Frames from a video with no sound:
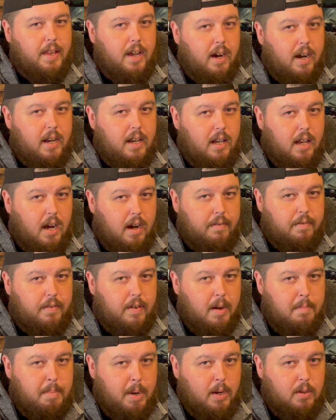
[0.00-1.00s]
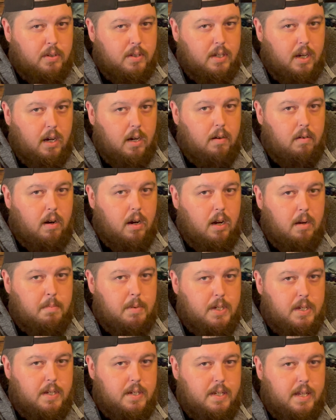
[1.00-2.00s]
that I love about
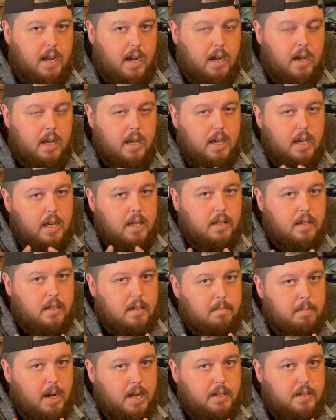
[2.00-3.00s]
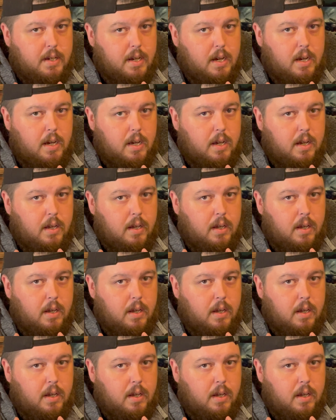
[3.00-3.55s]
dioramas, is that it doesn't matter